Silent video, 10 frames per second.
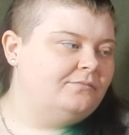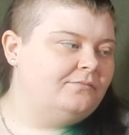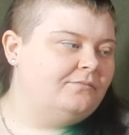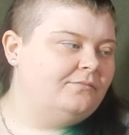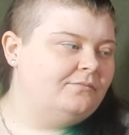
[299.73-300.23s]

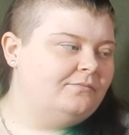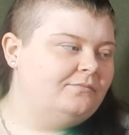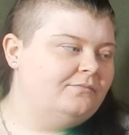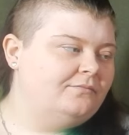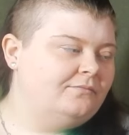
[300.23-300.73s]

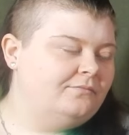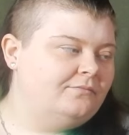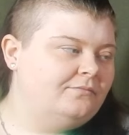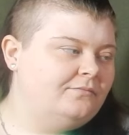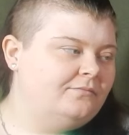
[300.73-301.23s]

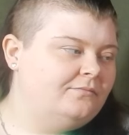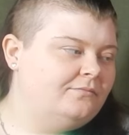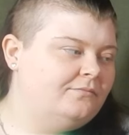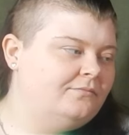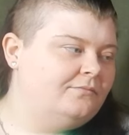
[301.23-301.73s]

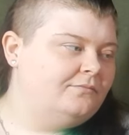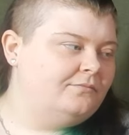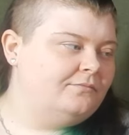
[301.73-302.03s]
This person isn't speaking.